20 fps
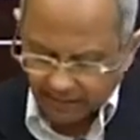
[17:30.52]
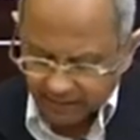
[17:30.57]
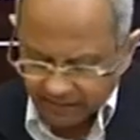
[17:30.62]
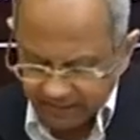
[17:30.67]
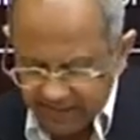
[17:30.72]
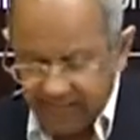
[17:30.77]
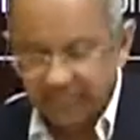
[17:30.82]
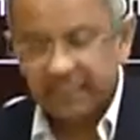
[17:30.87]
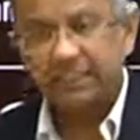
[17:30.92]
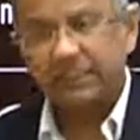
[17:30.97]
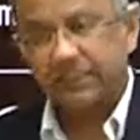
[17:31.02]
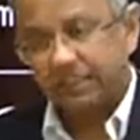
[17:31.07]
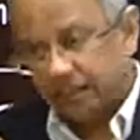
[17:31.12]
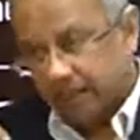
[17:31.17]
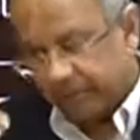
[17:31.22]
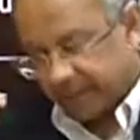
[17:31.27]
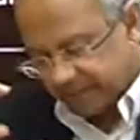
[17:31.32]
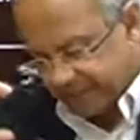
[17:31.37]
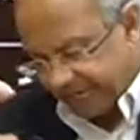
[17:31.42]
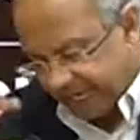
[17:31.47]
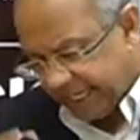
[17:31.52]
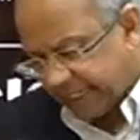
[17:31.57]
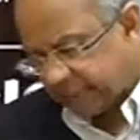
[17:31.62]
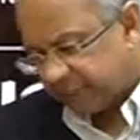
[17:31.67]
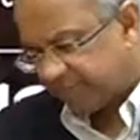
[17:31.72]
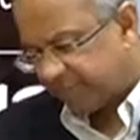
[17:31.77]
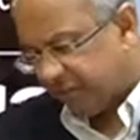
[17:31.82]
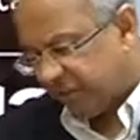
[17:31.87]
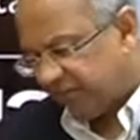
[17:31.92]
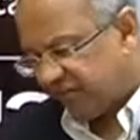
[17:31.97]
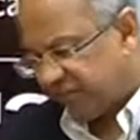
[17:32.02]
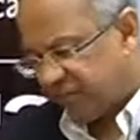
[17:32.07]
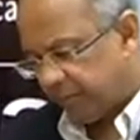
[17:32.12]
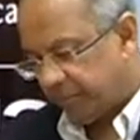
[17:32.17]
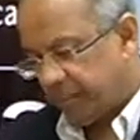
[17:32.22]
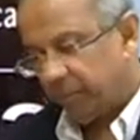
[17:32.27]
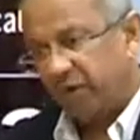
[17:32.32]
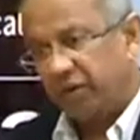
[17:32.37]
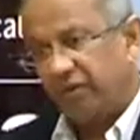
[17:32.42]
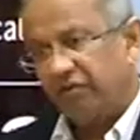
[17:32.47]
these
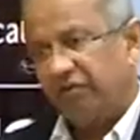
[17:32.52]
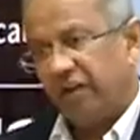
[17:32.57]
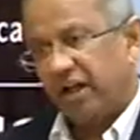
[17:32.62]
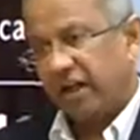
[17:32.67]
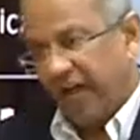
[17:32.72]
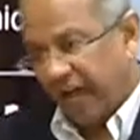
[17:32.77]
principles